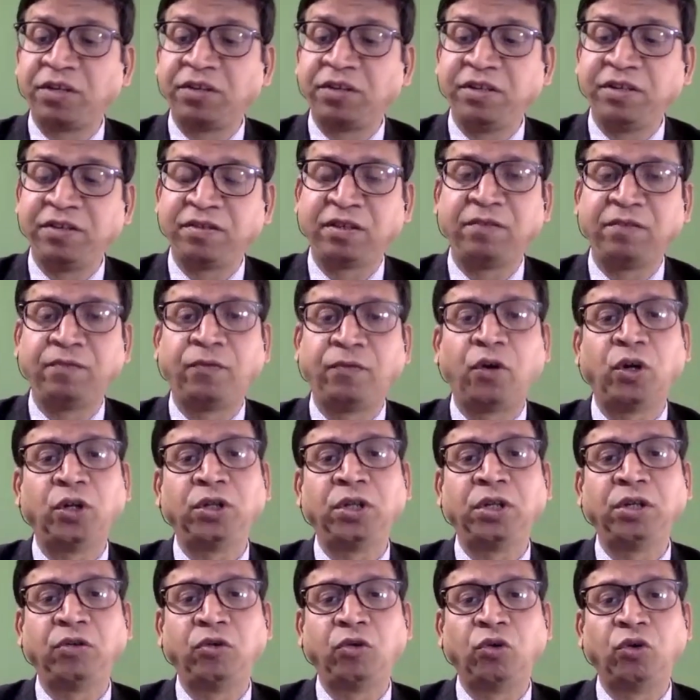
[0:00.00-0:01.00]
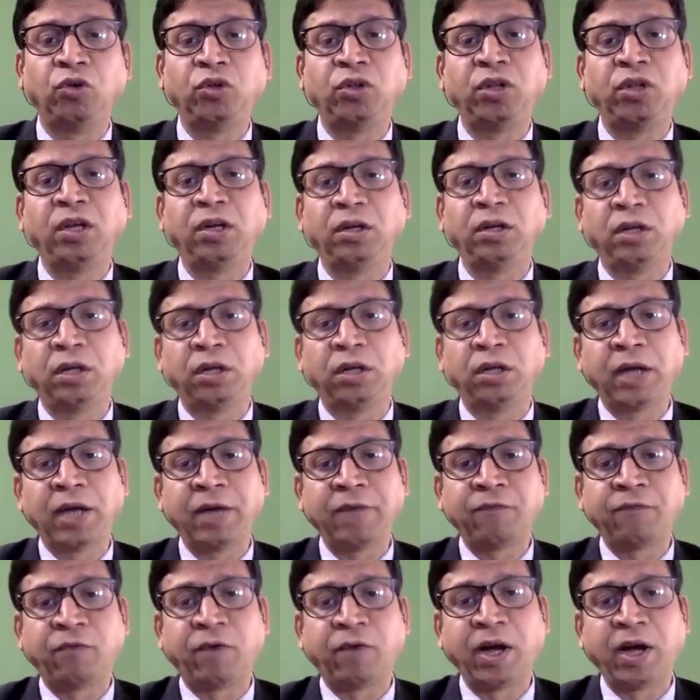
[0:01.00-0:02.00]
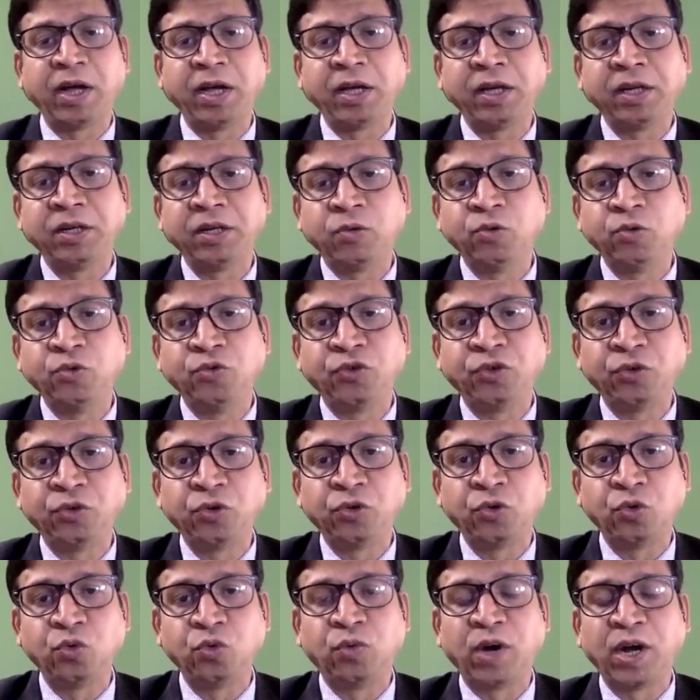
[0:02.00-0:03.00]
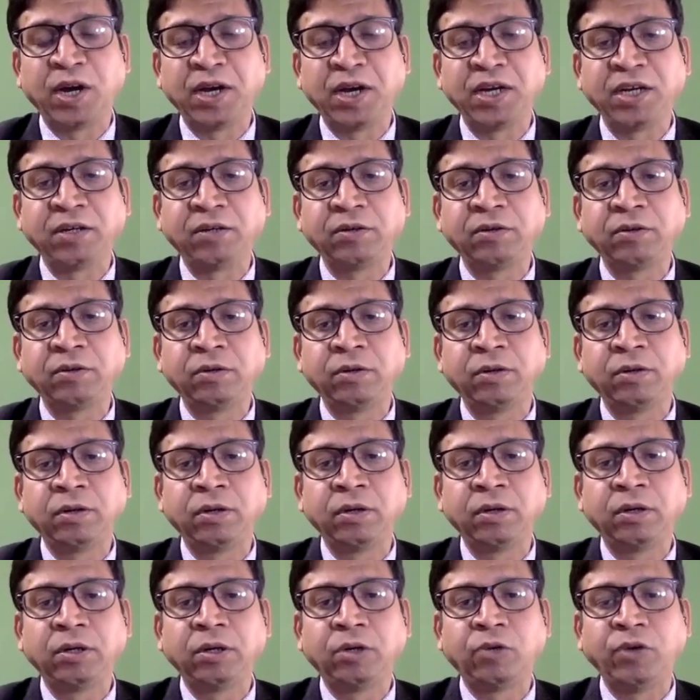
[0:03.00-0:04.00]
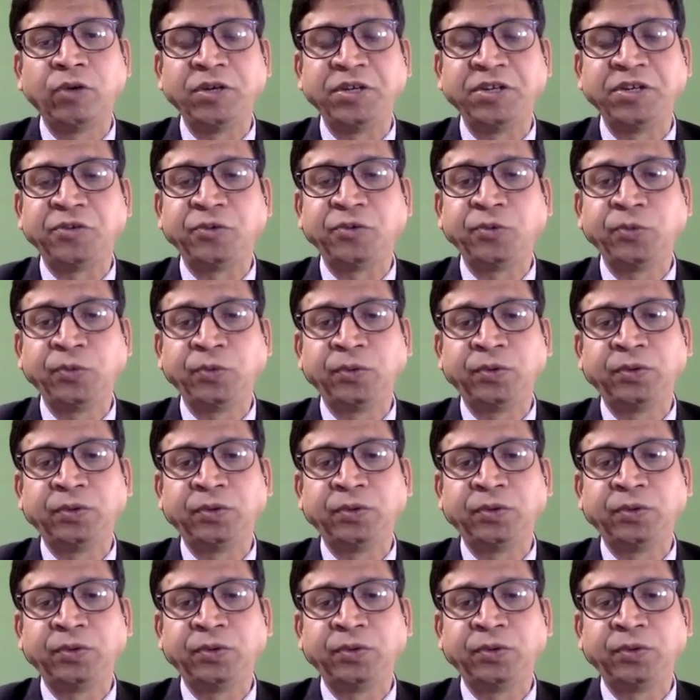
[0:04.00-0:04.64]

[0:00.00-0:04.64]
the reason for the growth in uh, FY 2021 and 22?